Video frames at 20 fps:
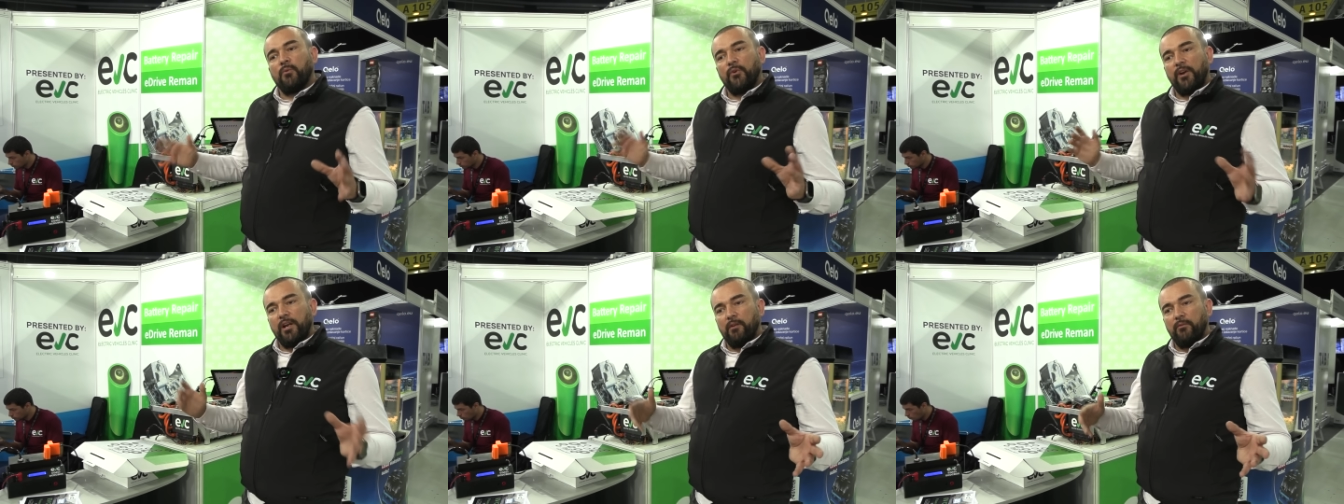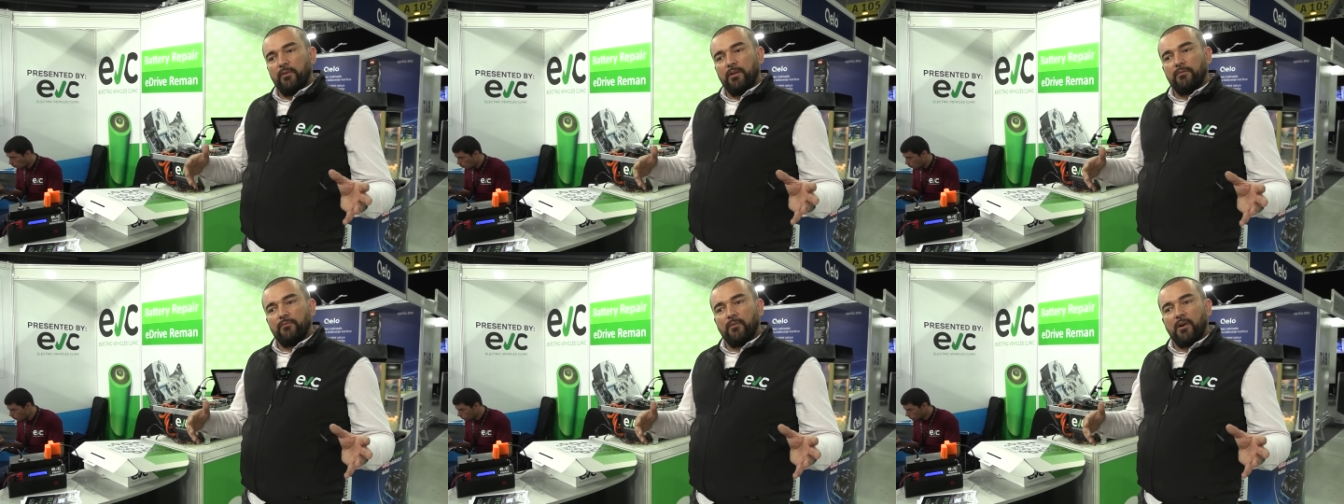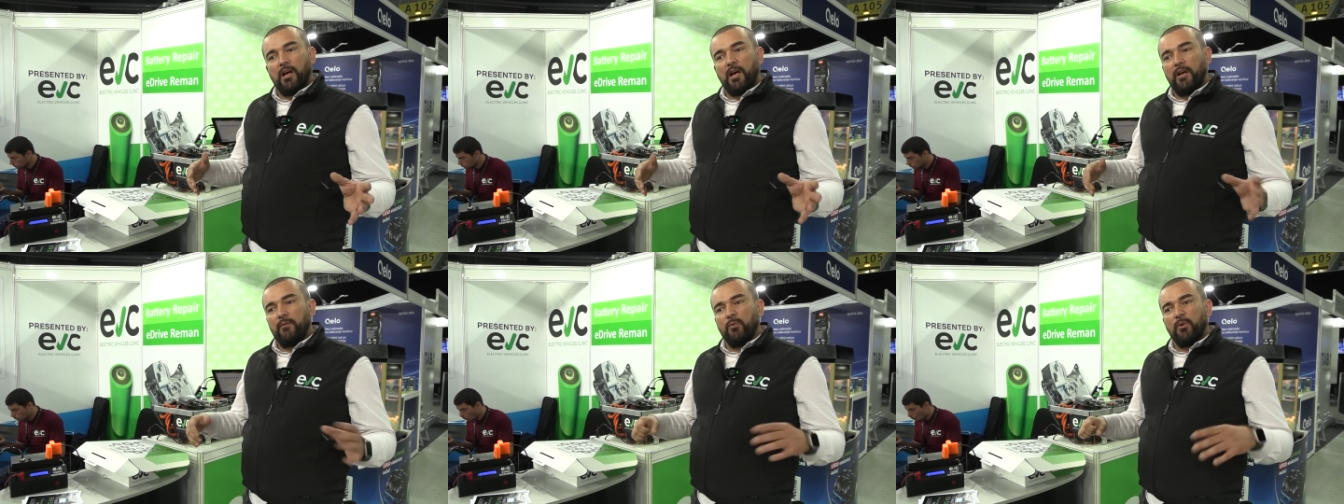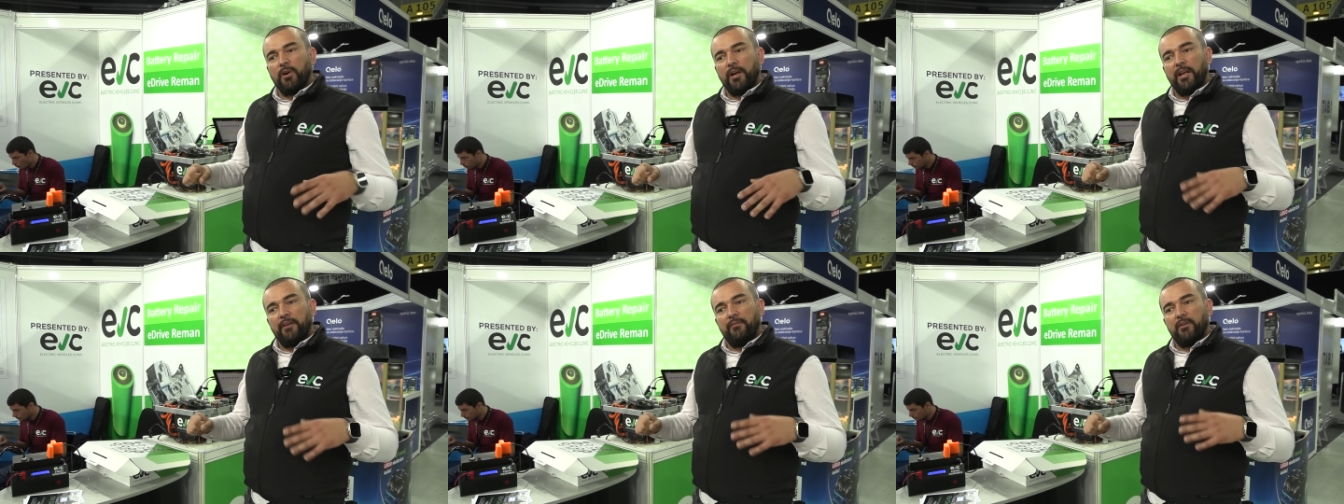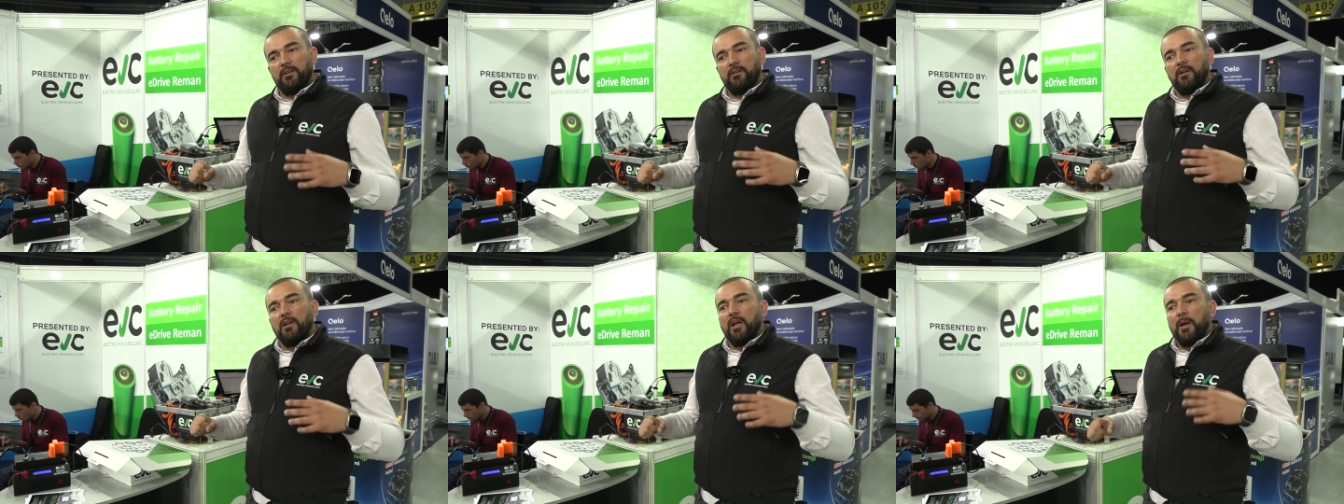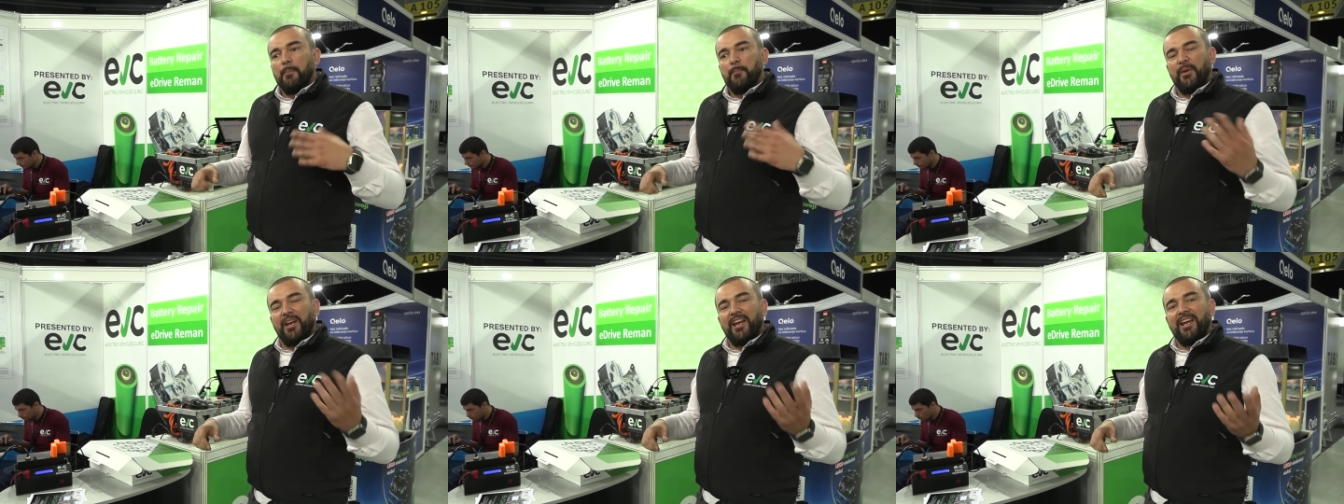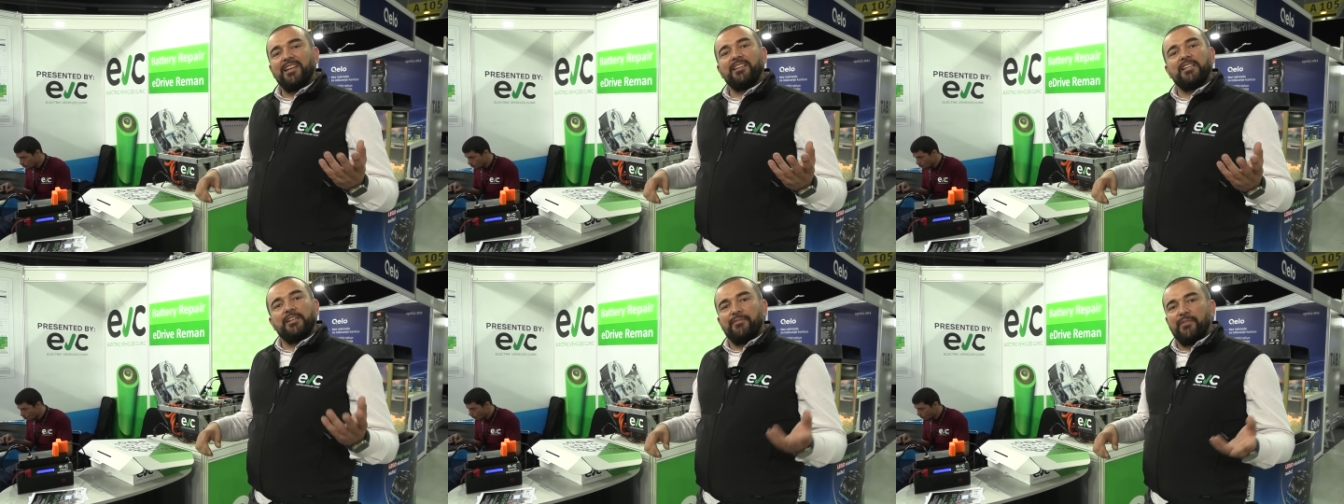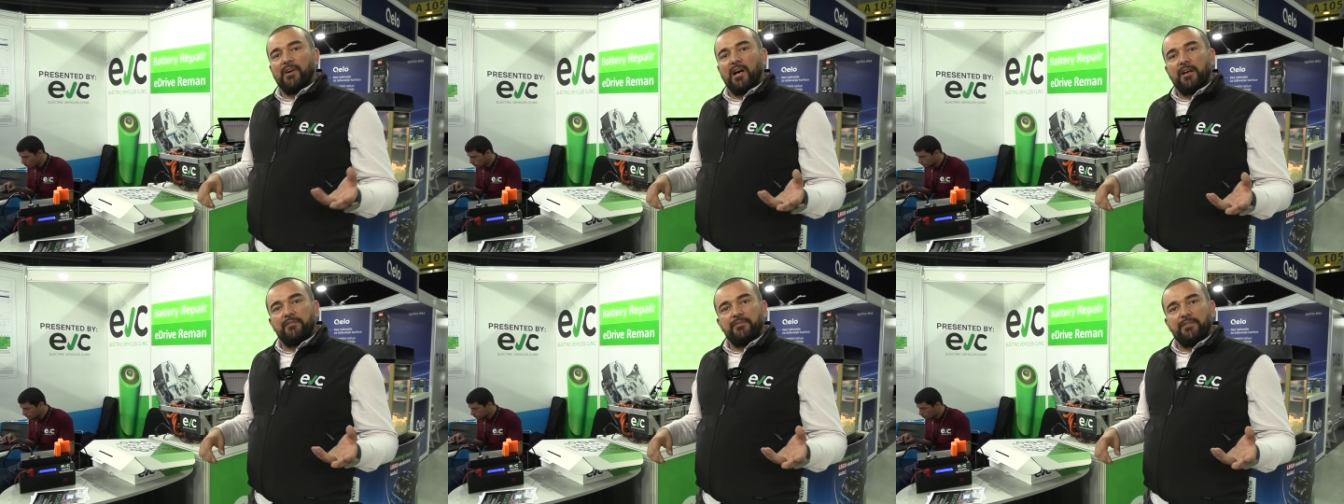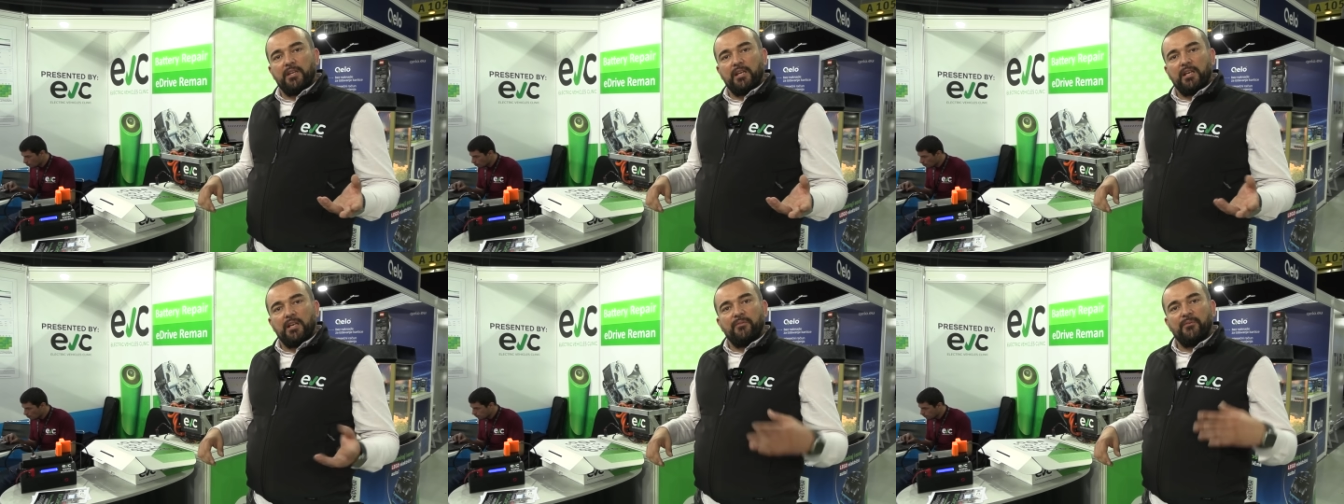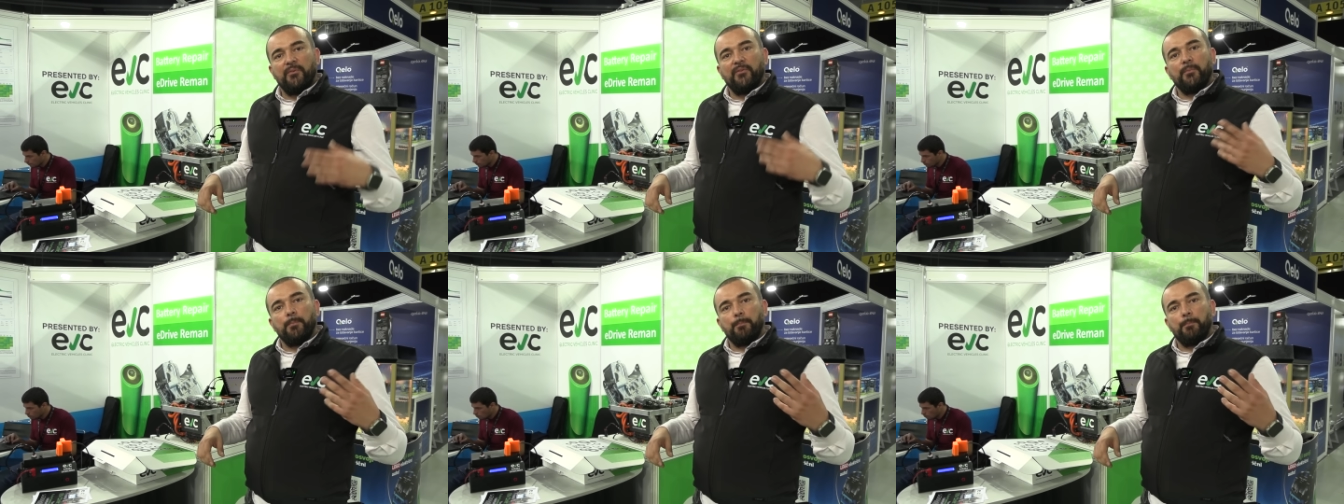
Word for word: real wheel drive or even P85D,